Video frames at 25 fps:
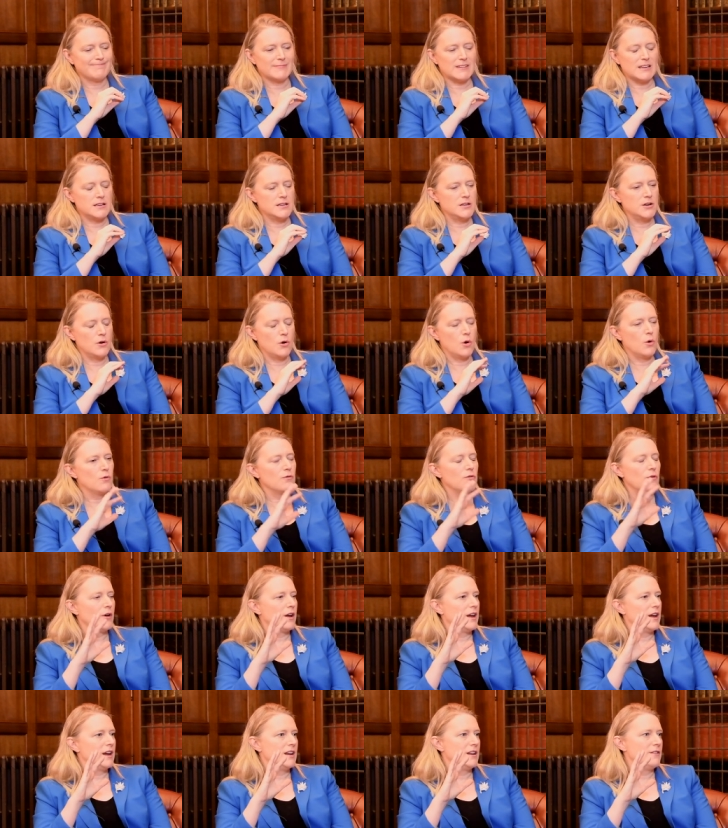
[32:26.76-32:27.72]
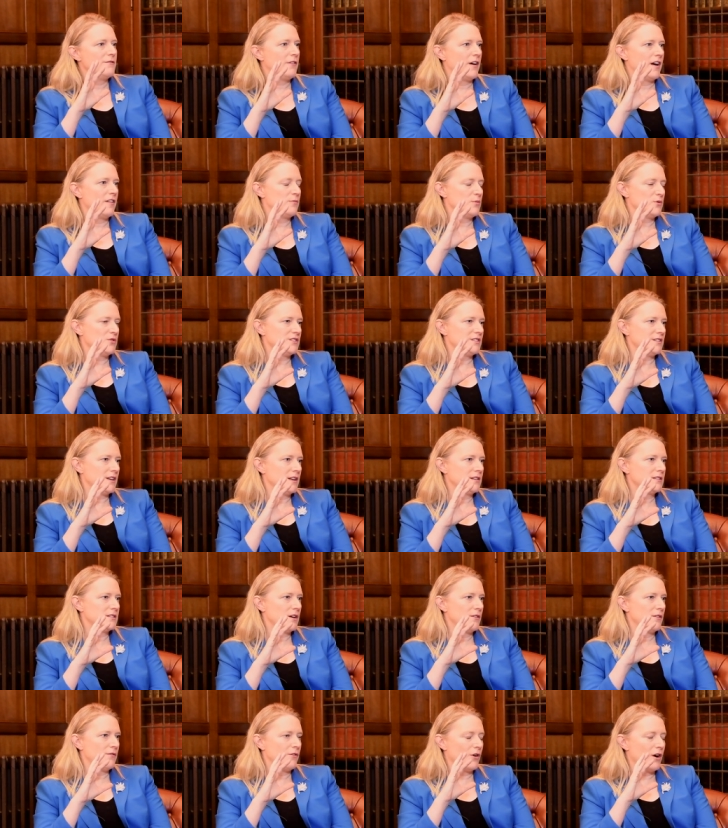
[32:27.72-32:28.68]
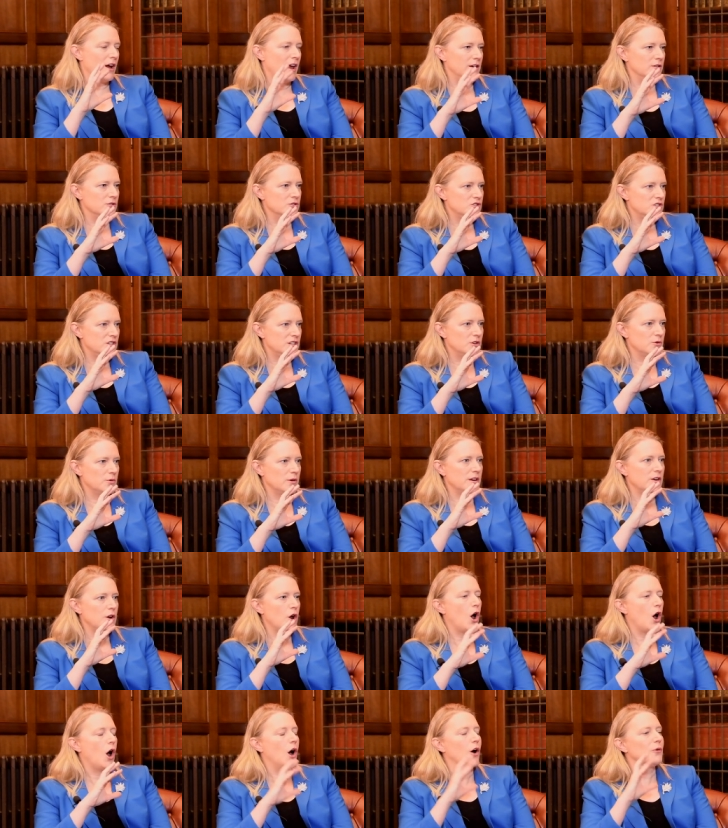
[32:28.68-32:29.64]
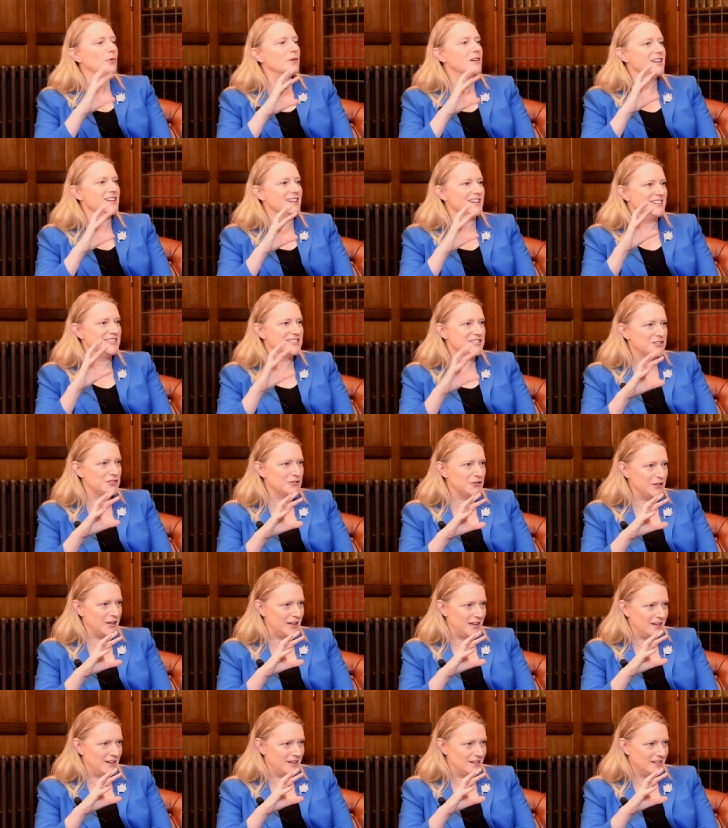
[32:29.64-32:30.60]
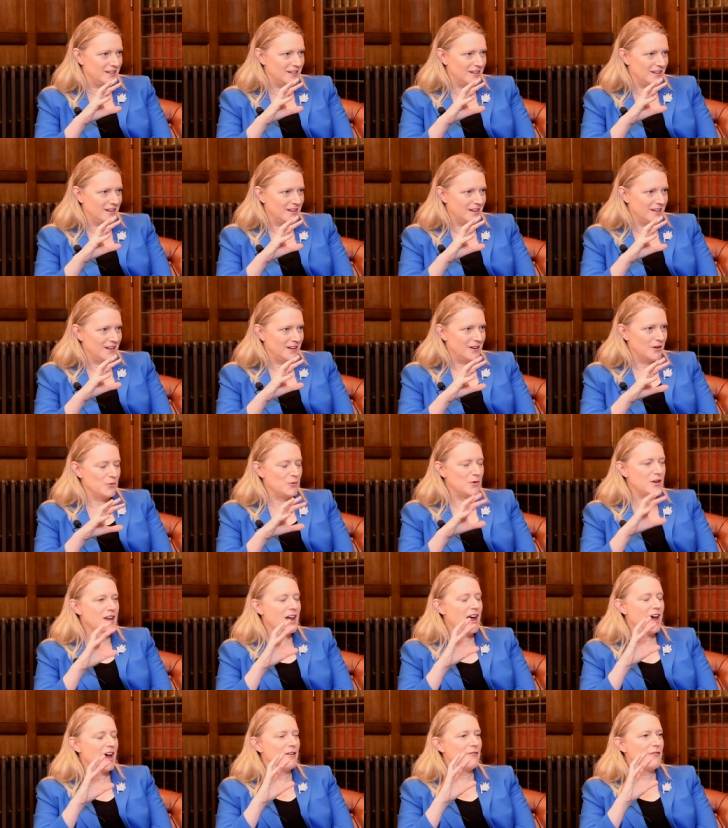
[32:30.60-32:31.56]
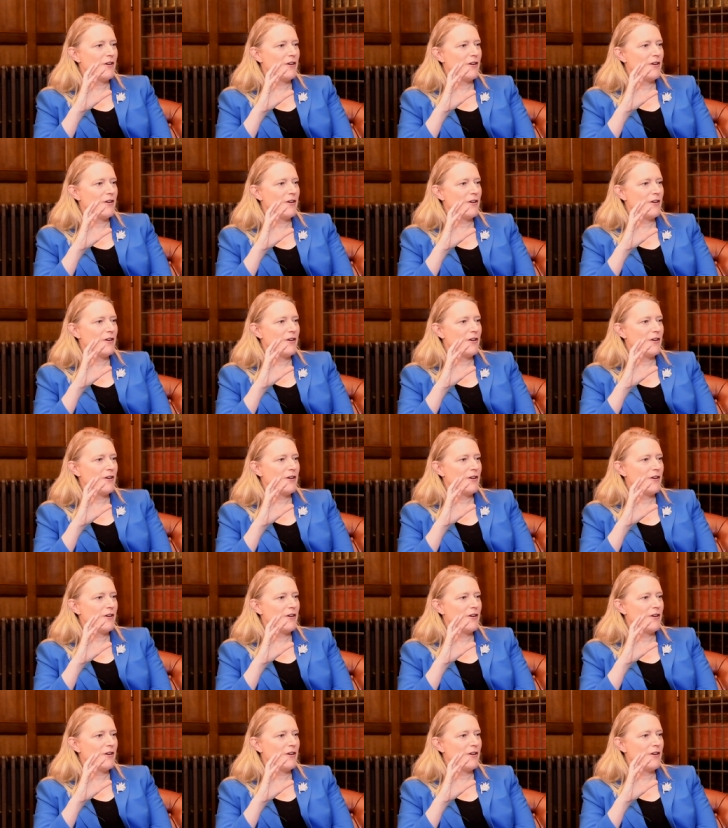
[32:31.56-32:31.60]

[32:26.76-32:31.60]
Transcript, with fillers: you know, over 85% of our energy grid already is clean. We mm-hmm. have